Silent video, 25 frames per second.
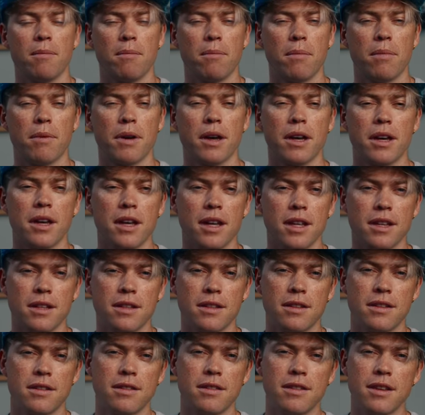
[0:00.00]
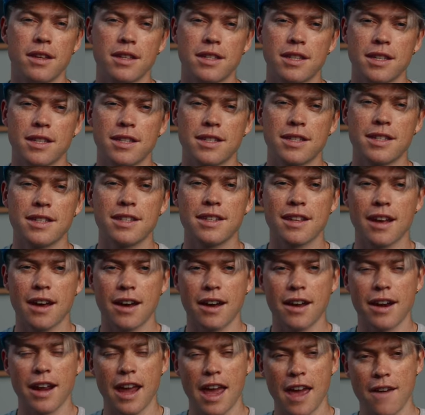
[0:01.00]
But this is
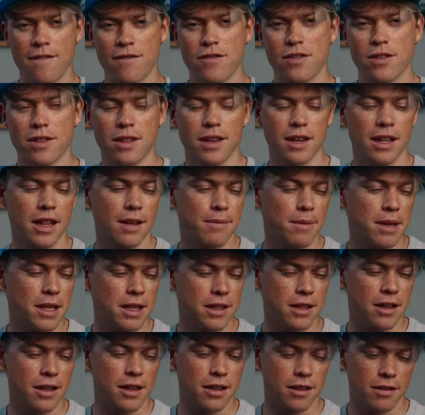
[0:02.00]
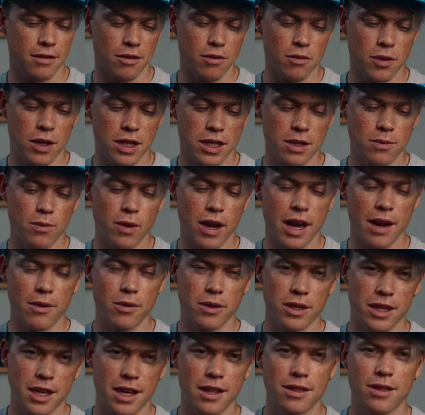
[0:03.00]
not everything. I mean, like, the reason why I
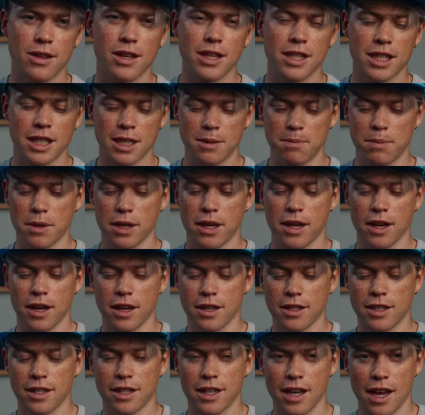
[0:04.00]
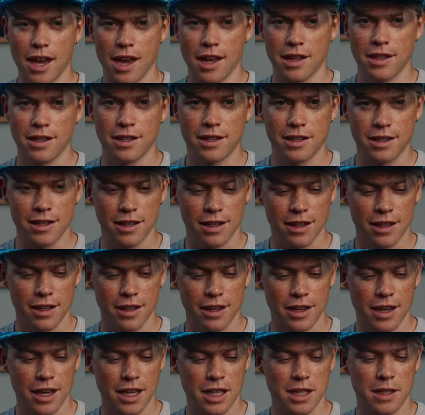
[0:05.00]
would get this is because it
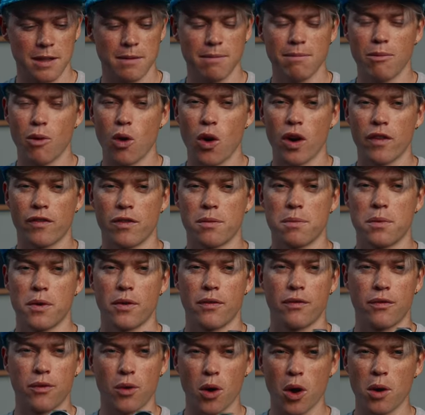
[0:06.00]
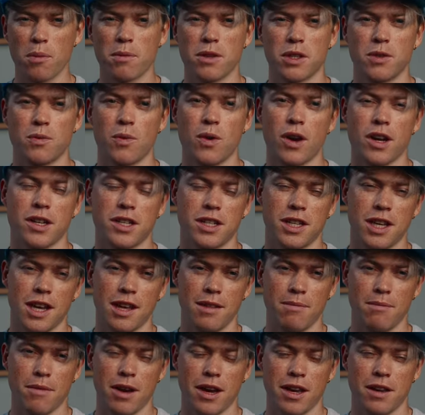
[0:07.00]
is more of a performance watch,
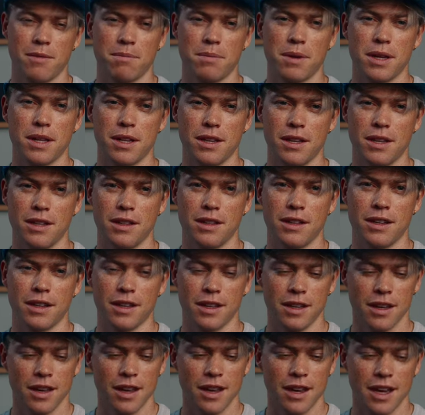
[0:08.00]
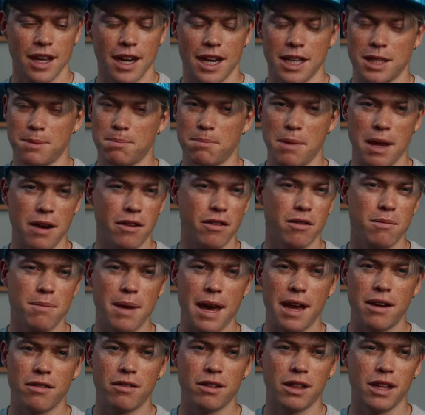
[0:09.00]
in my opinion. Like, it has better
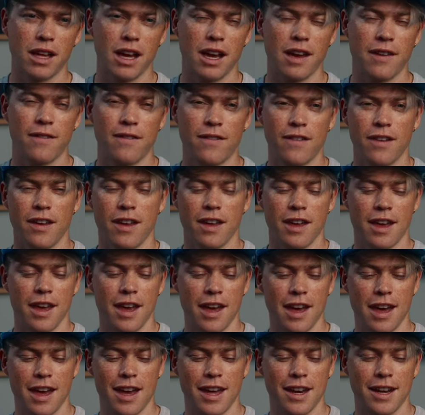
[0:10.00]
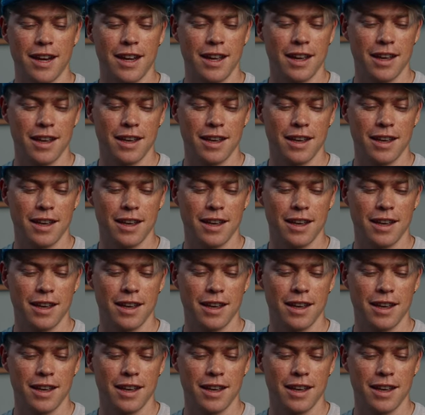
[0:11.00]
battery life. And